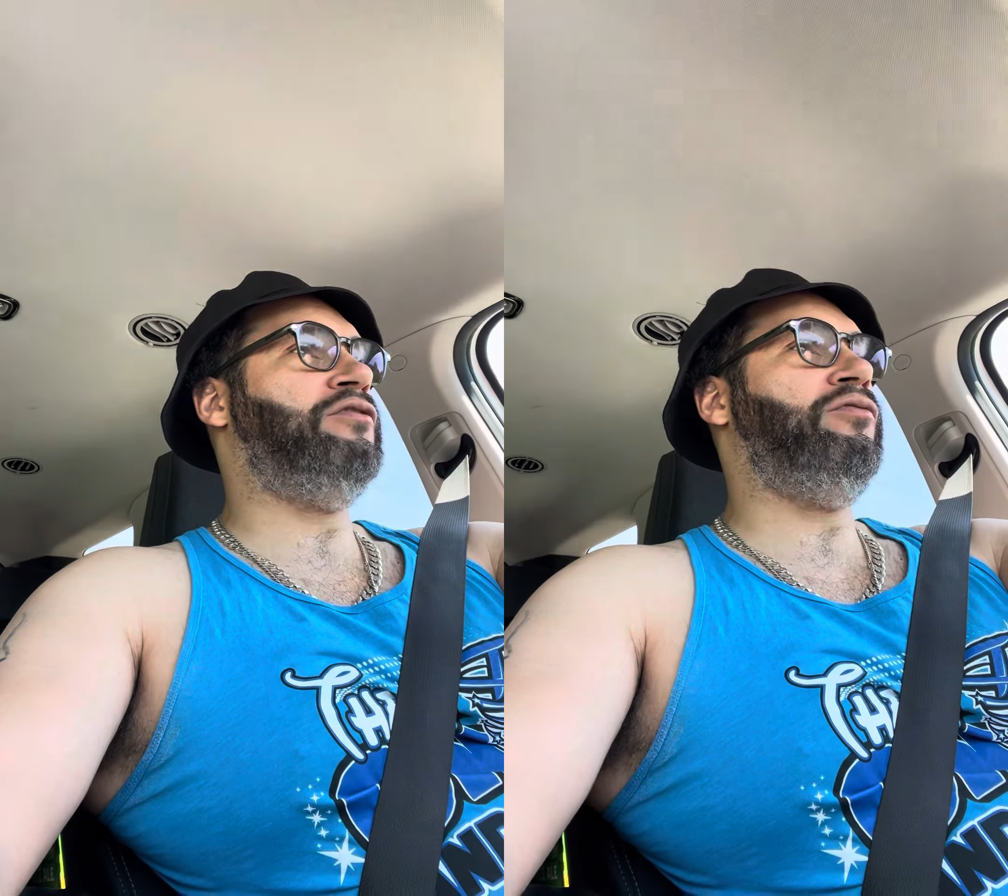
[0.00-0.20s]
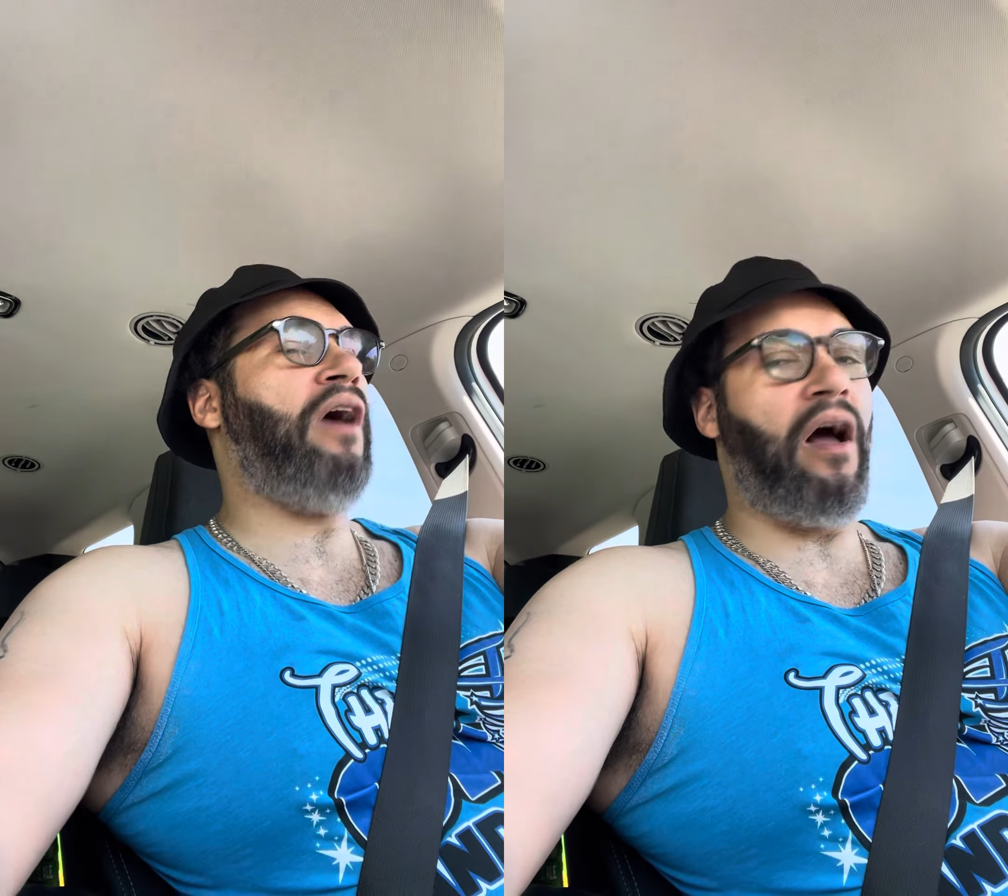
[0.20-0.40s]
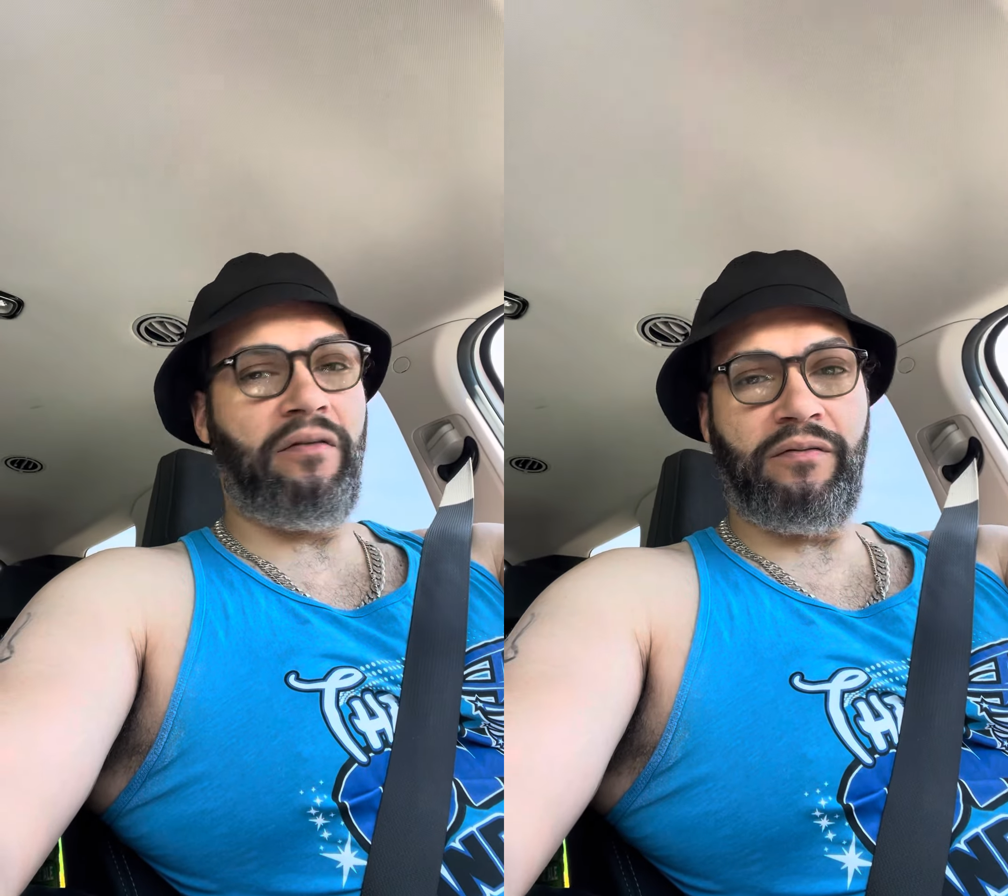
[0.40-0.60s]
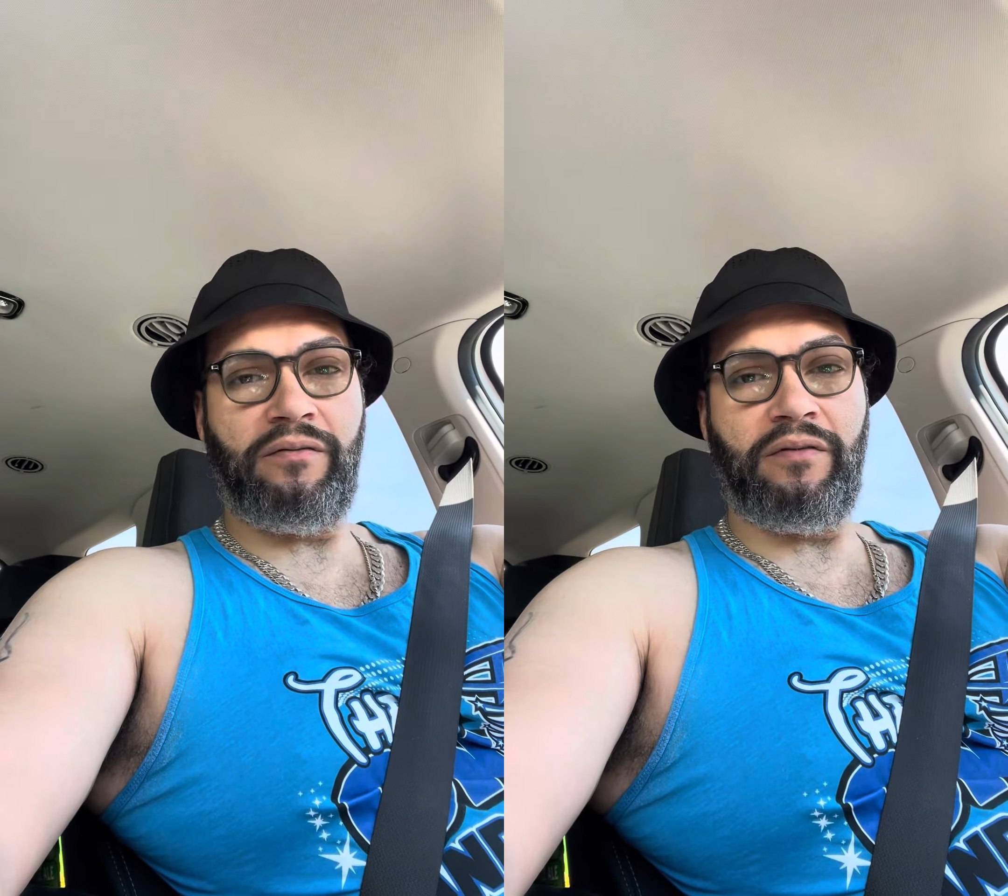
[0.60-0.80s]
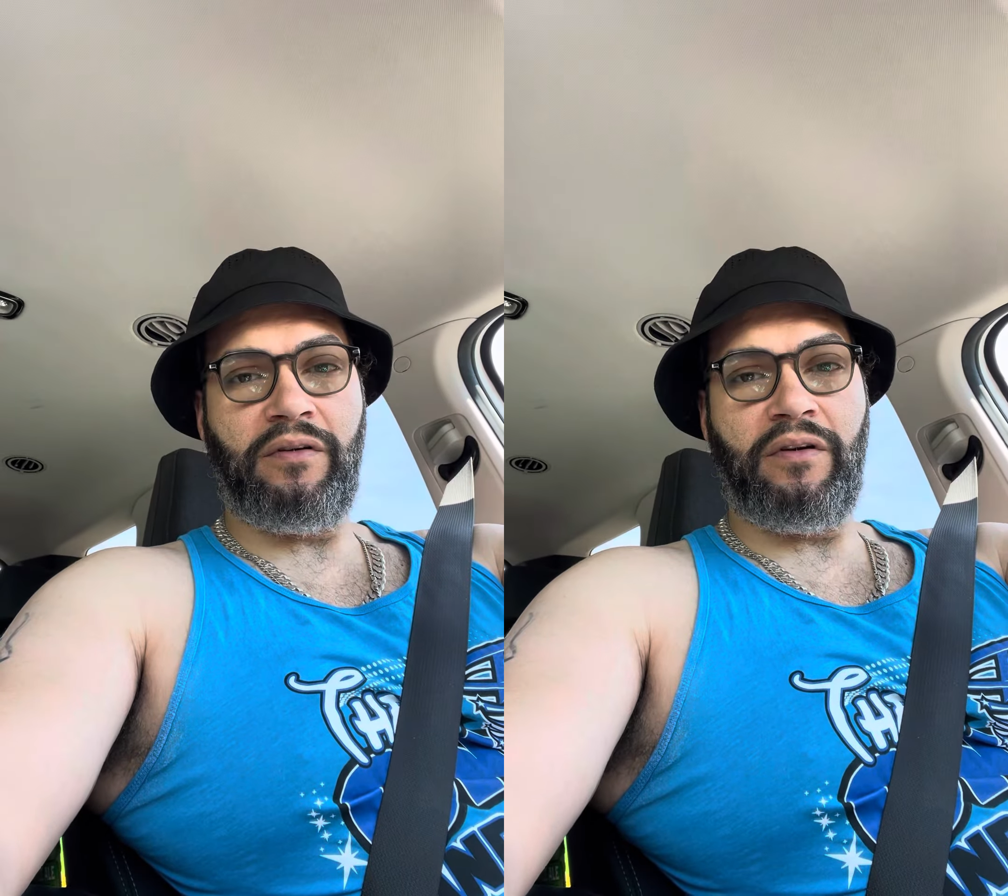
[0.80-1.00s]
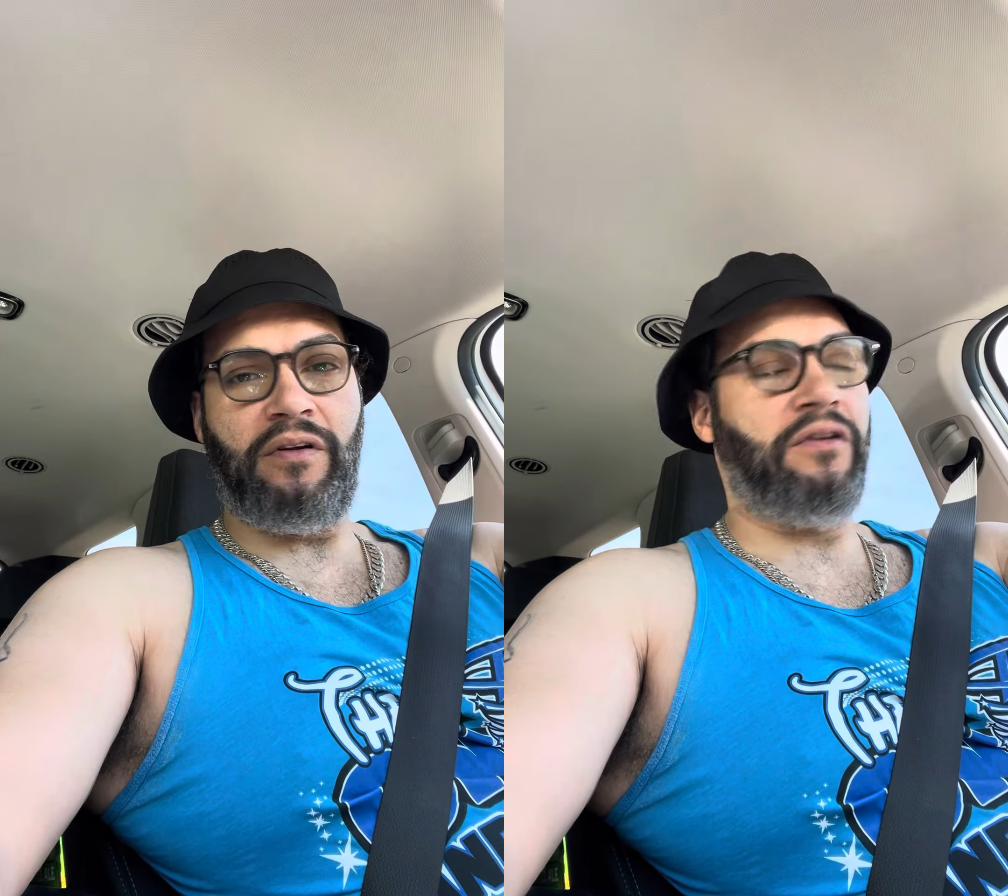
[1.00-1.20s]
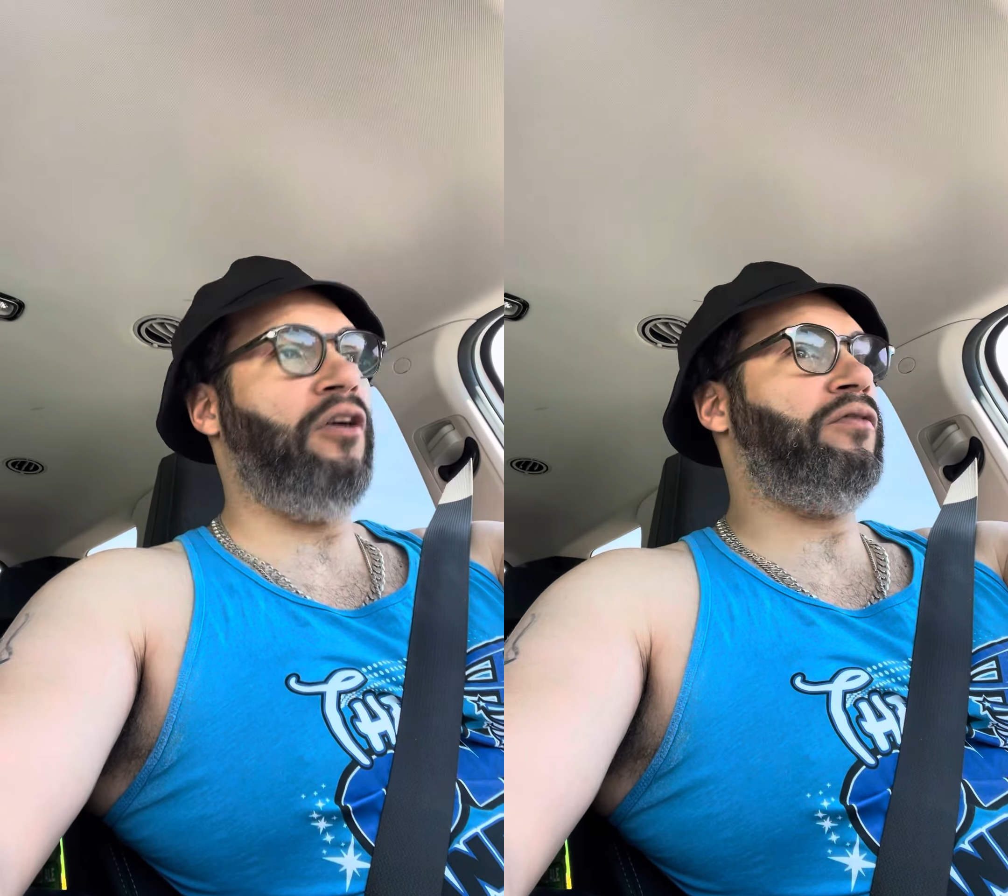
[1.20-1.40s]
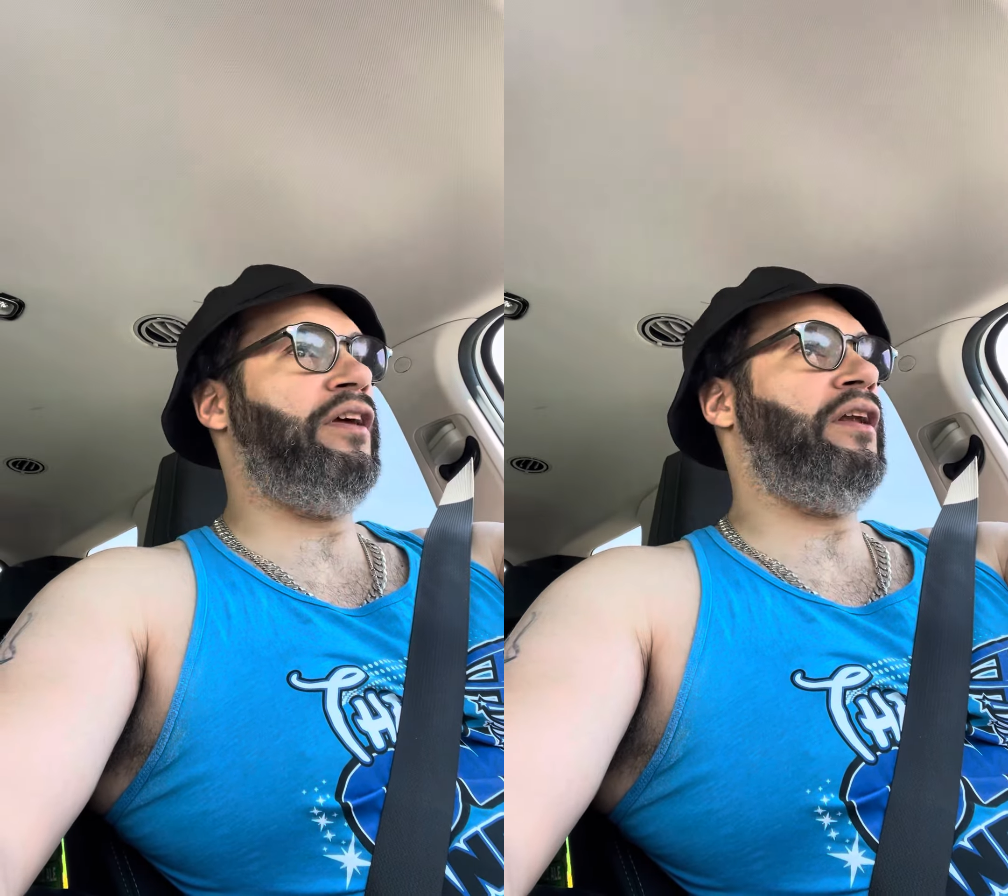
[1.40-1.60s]
you out.
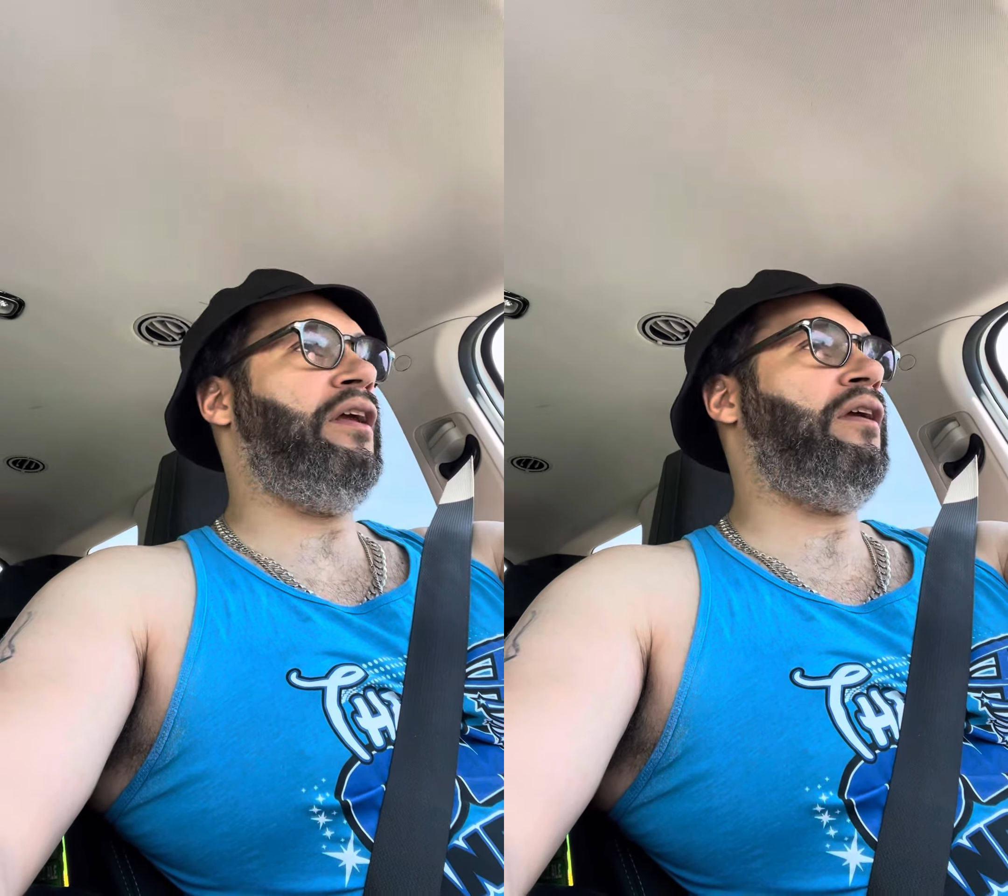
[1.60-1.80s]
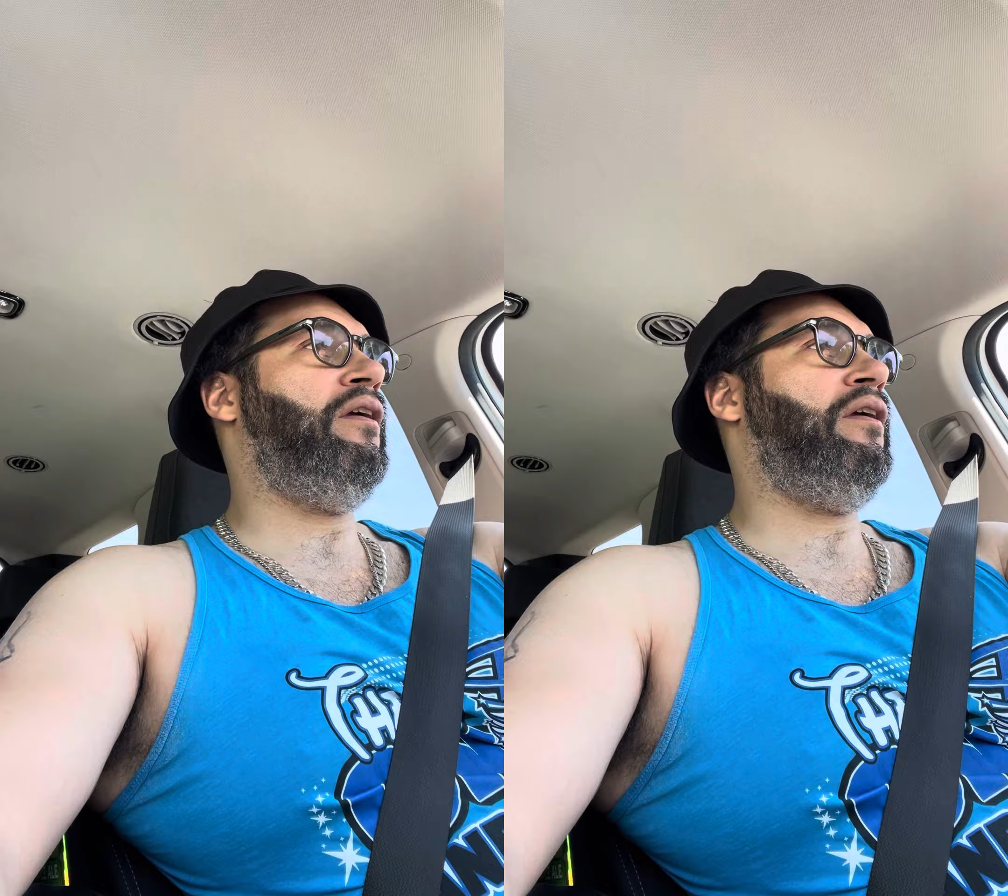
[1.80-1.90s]
No diddy.